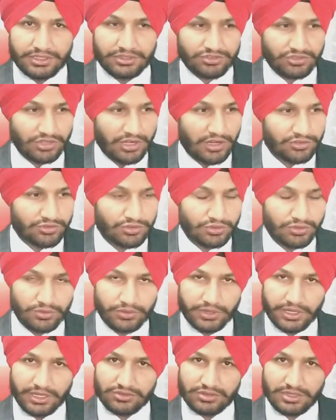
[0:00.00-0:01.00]
It's also known
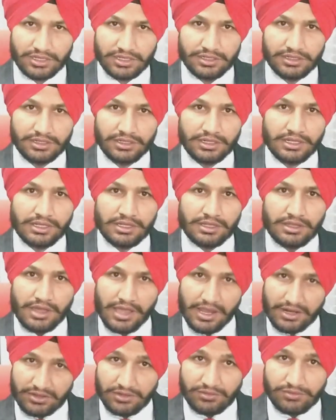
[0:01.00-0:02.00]
as the
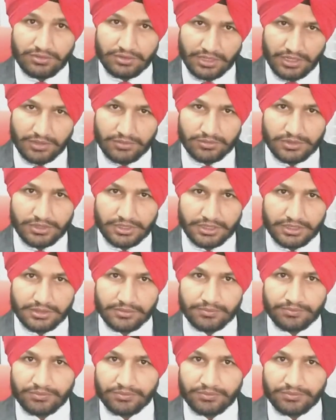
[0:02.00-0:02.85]
active vocabulary.